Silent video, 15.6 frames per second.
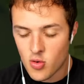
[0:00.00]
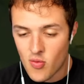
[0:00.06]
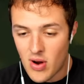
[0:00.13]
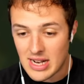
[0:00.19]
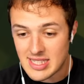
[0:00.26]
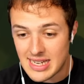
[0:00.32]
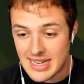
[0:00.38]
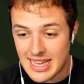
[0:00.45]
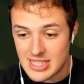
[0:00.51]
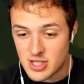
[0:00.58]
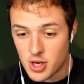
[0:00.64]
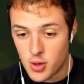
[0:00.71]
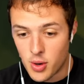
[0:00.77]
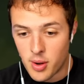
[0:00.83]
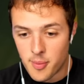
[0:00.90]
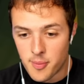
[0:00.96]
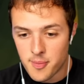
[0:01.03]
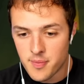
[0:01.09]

Rexy needs you.